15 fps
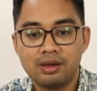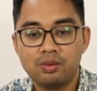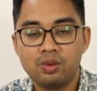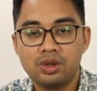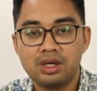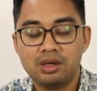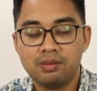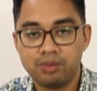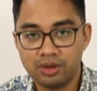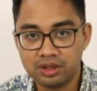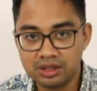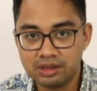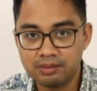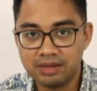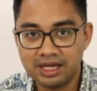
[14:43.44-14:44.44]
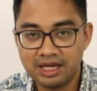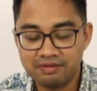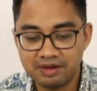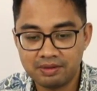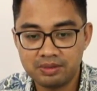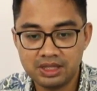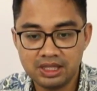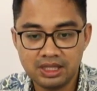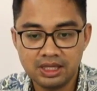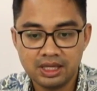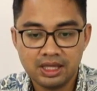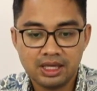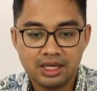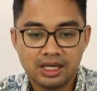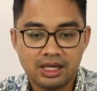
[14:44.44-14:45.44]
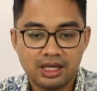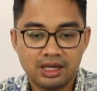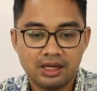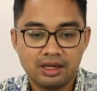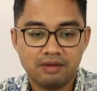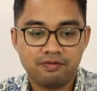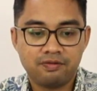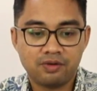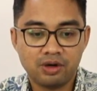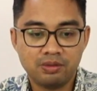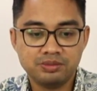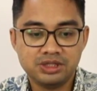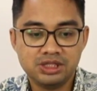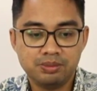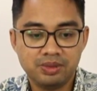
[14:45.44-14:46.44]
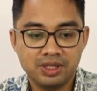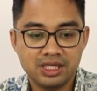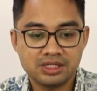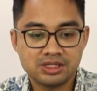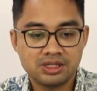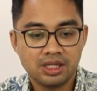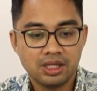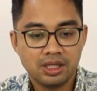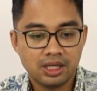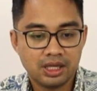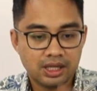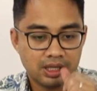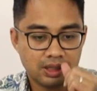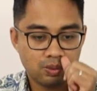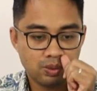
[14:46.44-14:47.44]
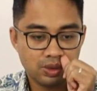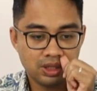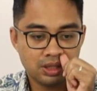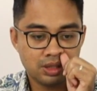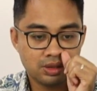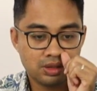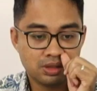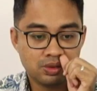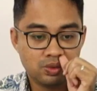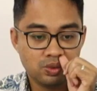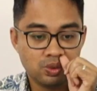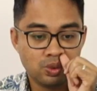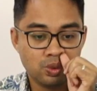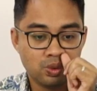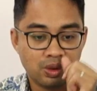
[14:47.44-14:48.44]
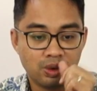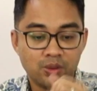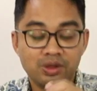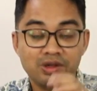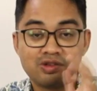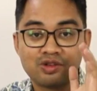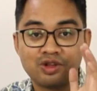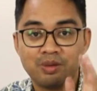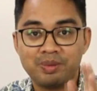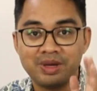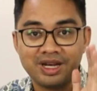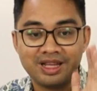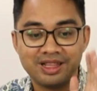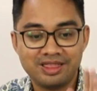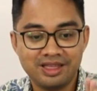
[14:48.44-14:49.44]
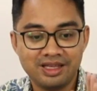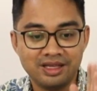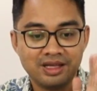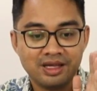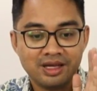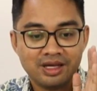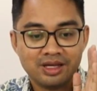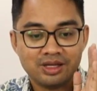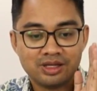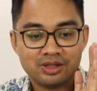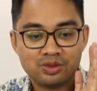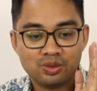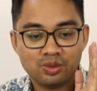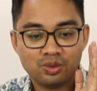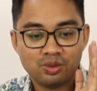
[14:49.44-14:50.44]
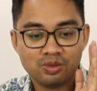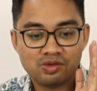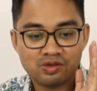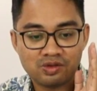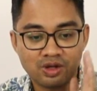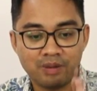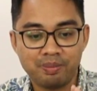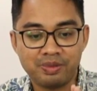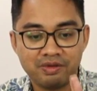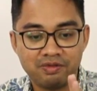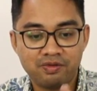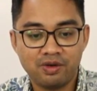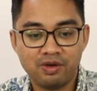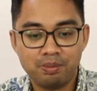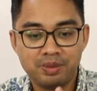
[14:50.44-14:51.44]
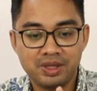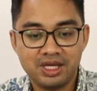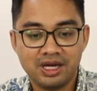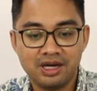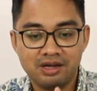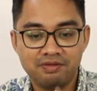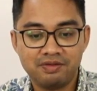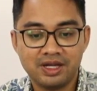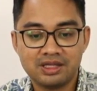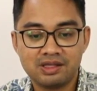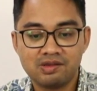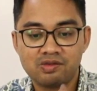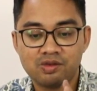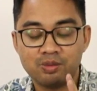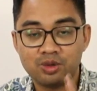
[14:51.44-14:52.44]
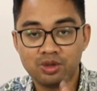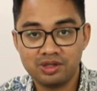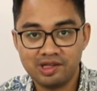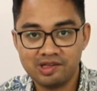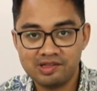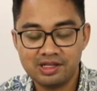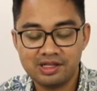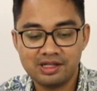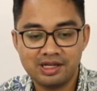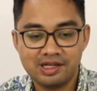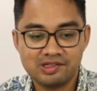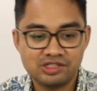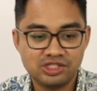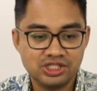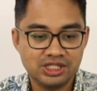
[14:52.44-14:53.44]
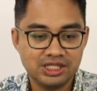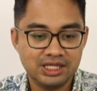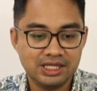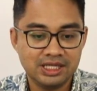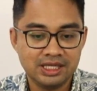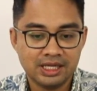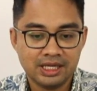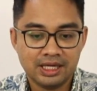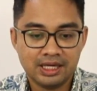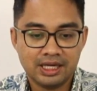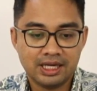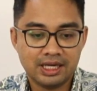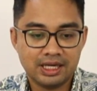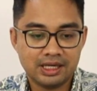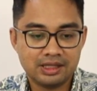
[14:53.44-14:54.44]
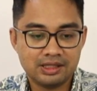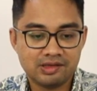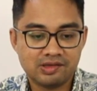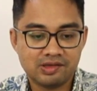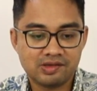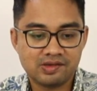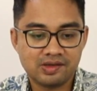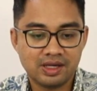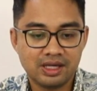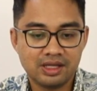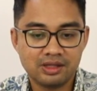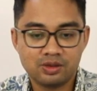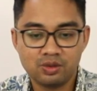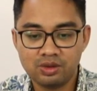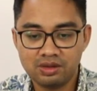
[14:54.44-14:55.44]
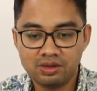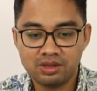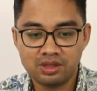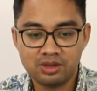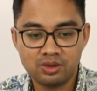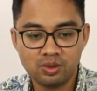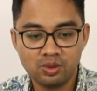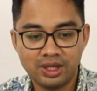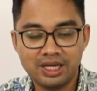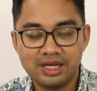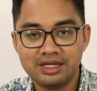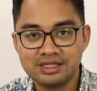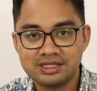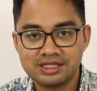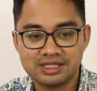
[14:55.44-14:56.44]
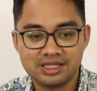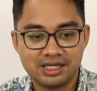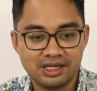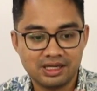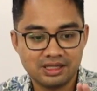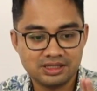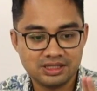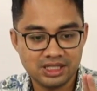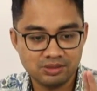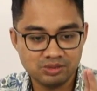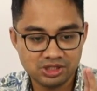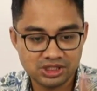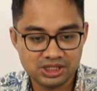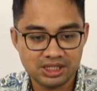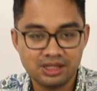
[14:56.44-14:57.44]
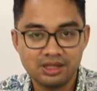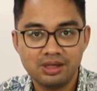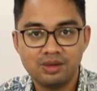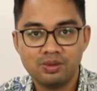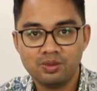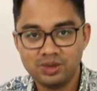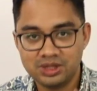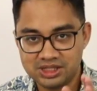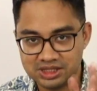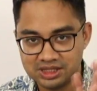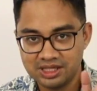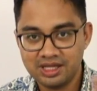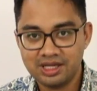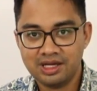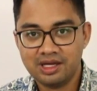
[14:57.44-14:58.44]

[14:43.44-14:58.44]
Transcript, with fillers: were reported by FMT from GPS will do or will stop at nothing to stop the four PKR defectors from contesting the next GE. this is the, two, the two analysts, James Chin, which